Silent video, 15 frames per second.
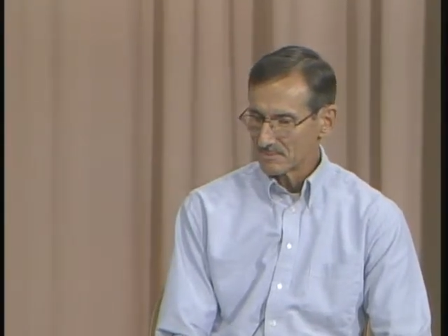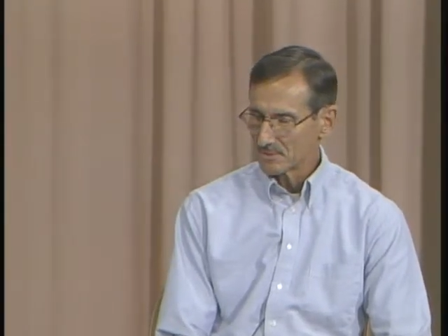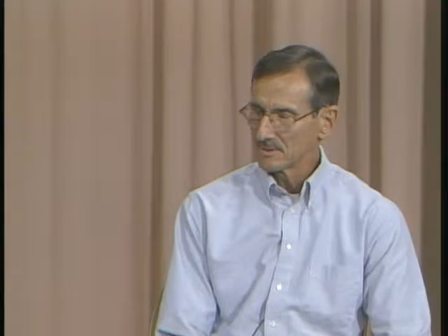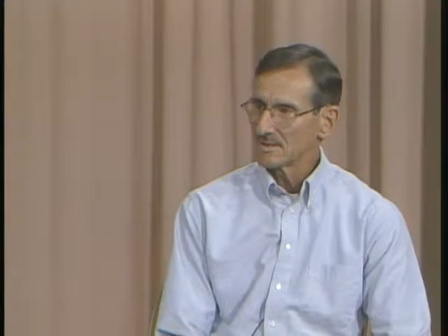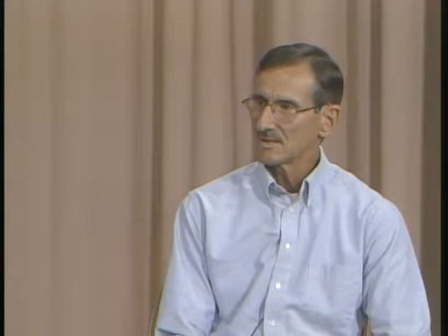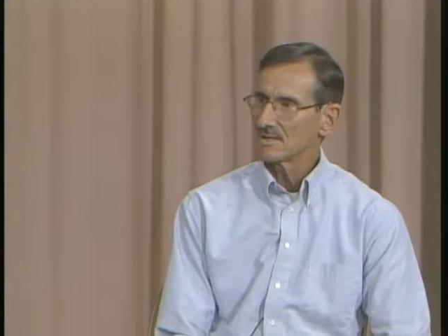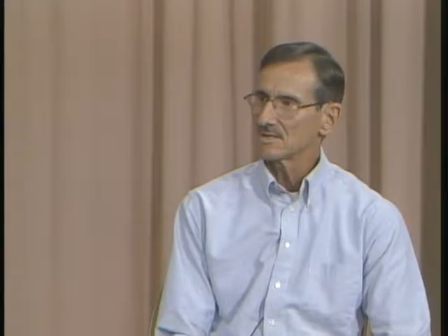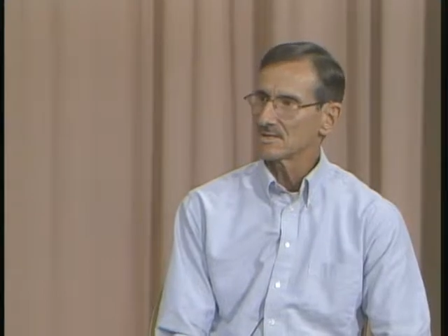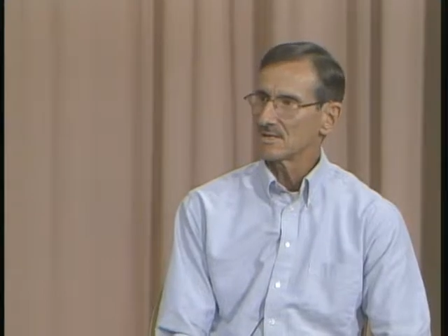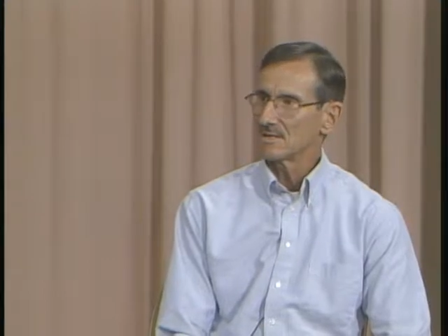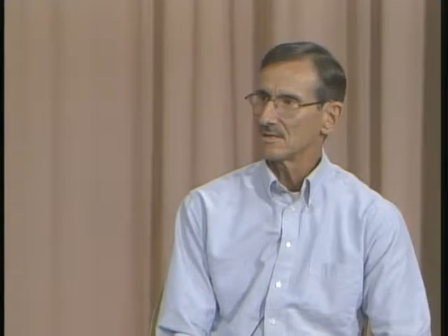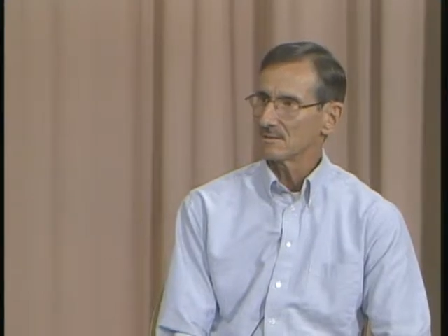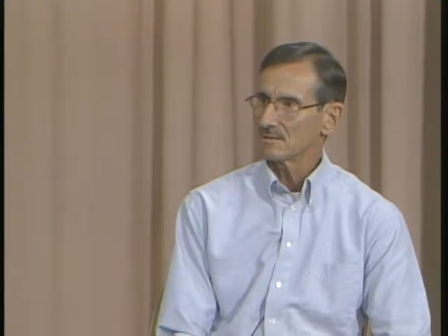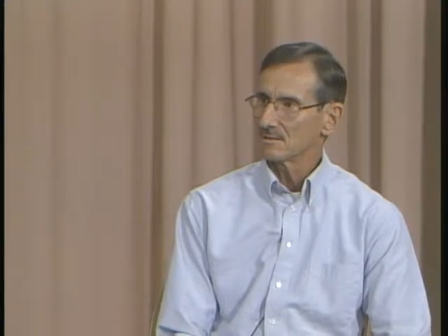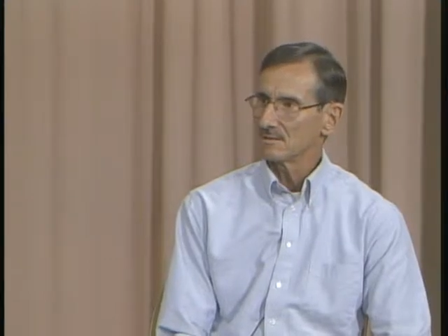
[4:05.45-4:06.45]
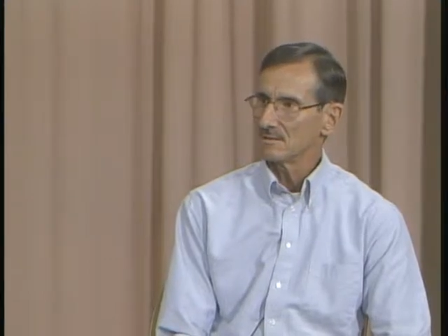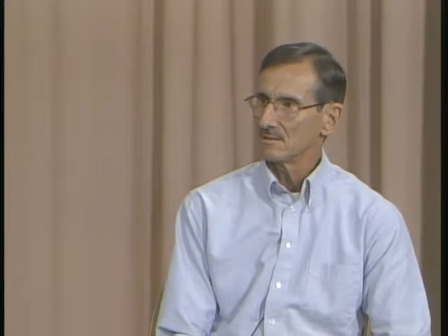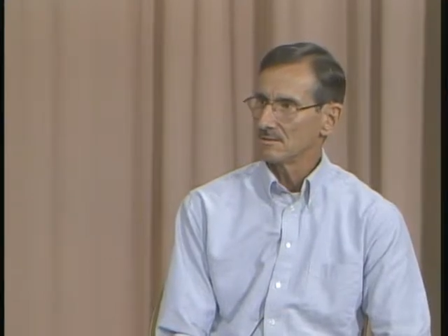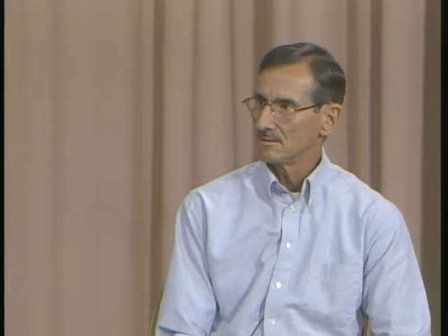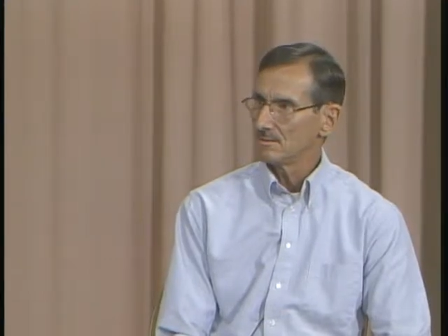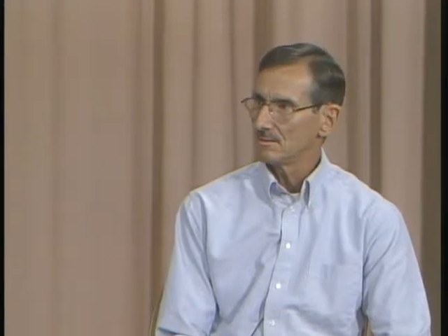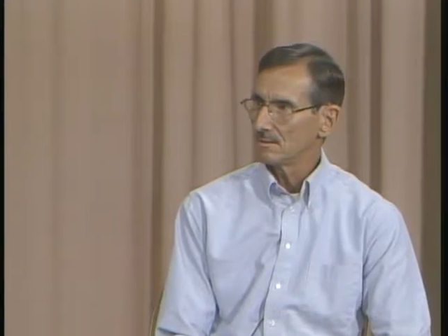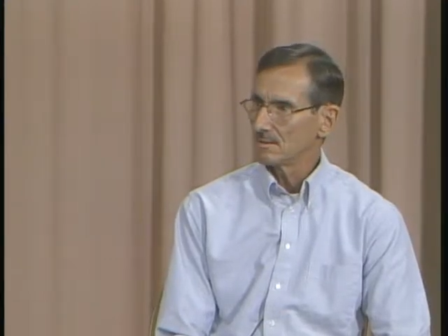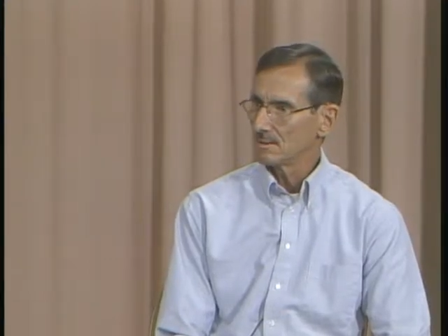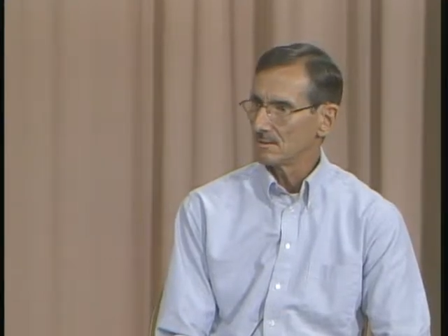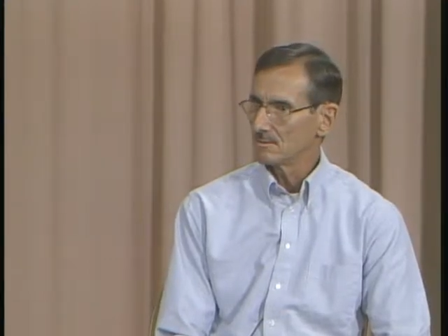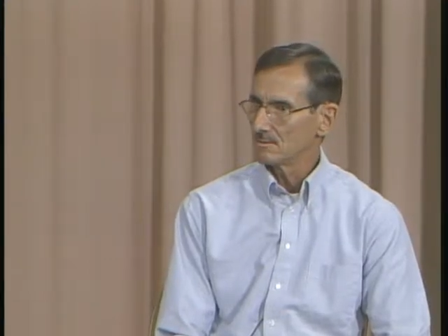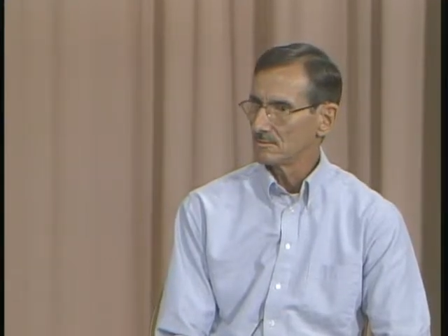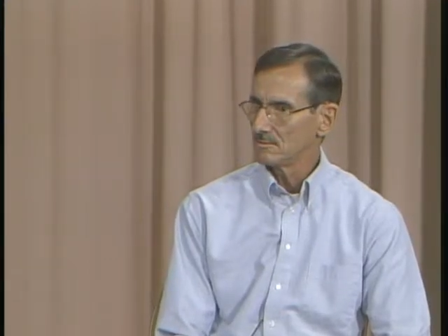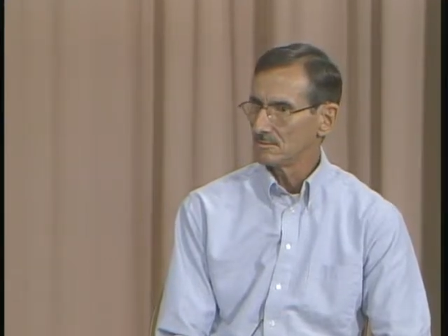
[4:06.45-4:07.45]
pleased to hear that you
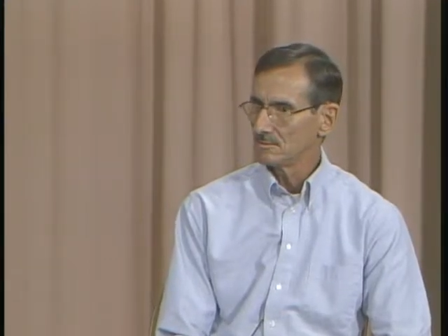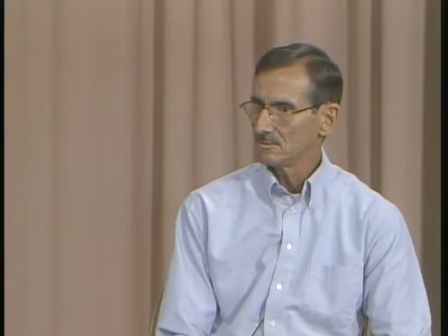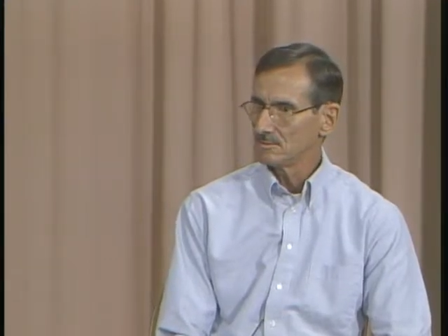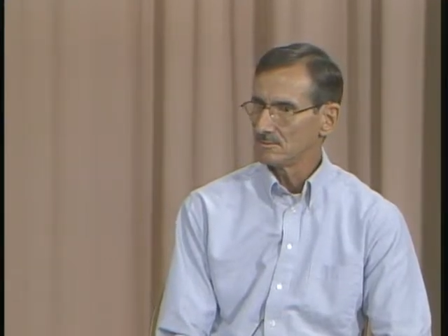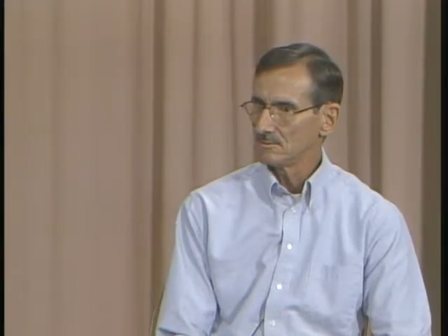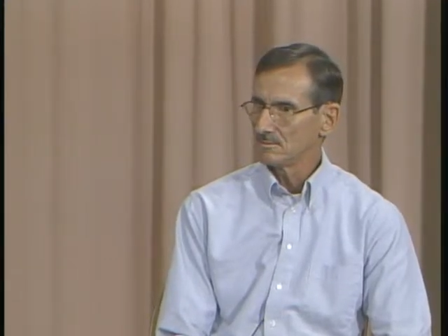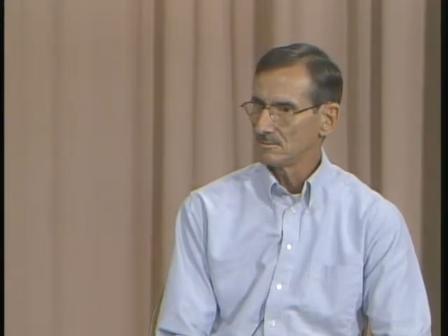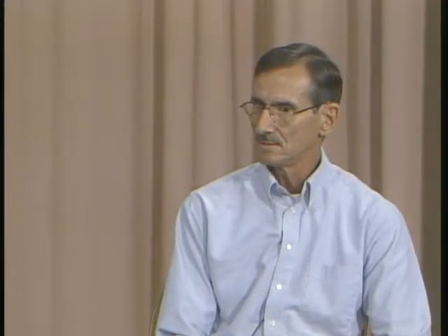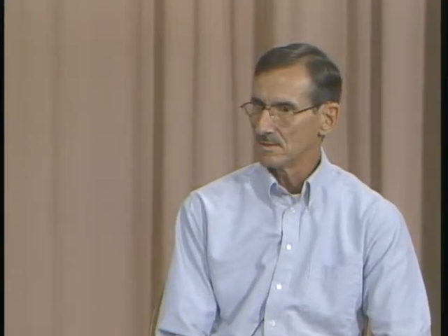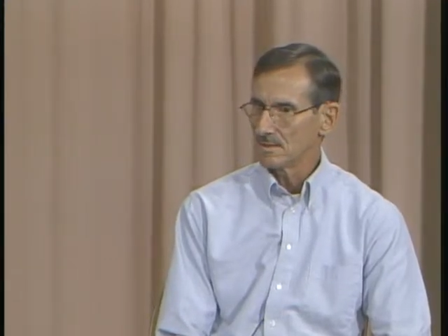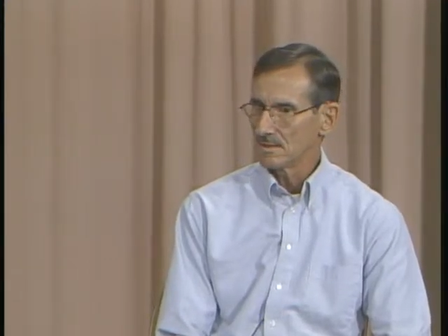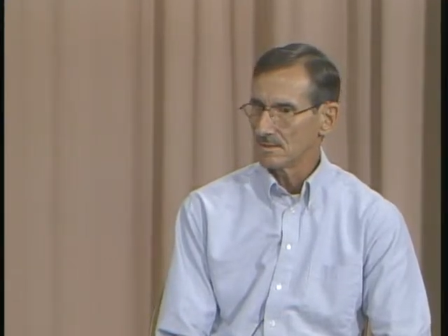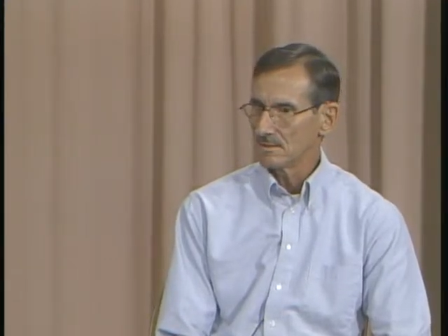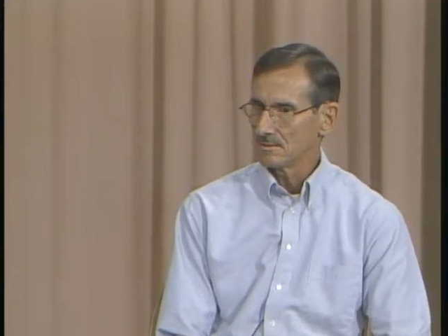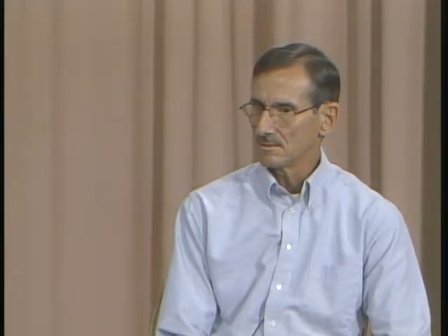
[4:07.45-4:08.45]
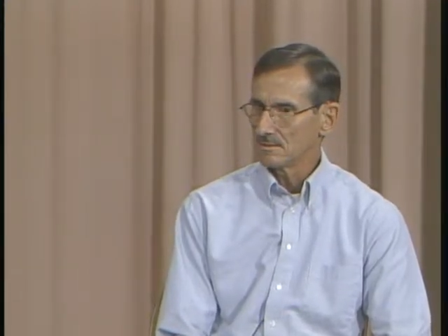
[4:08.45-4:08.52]
know you uh,